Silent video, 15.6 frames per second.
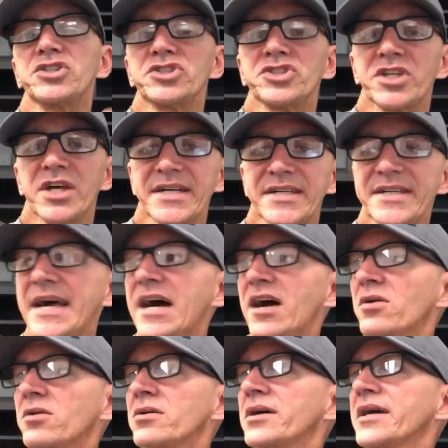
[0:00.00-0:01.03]
Check it
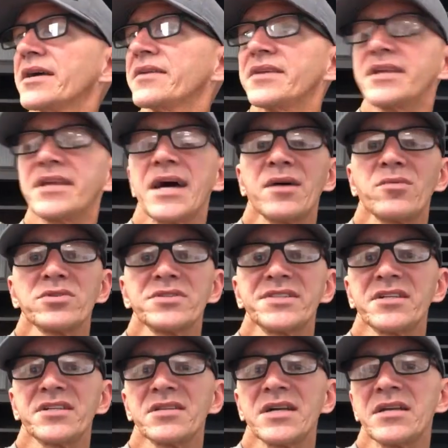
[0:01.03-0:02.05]
out, and then I will
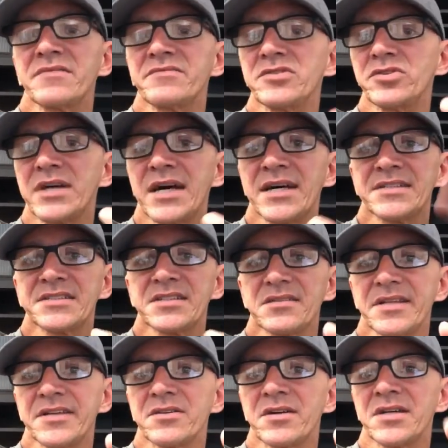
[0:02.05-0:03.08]
see a lot of you guys
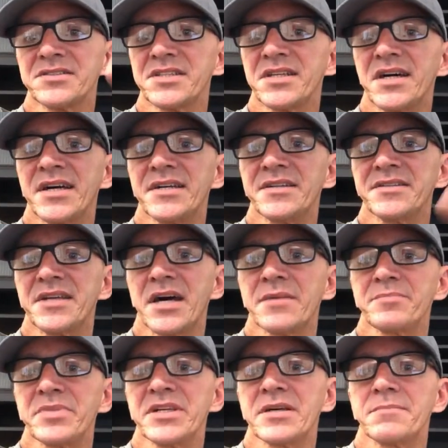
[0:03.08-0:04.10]
later on tonight,
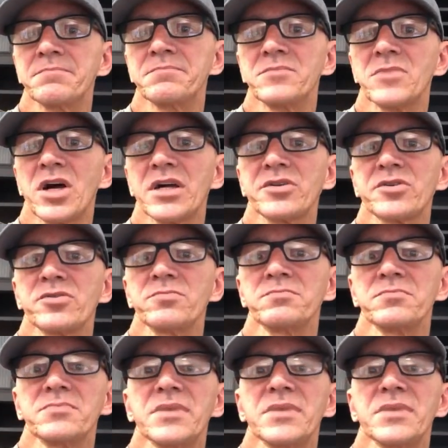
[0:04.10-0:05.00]
9 p.m. All right, crew.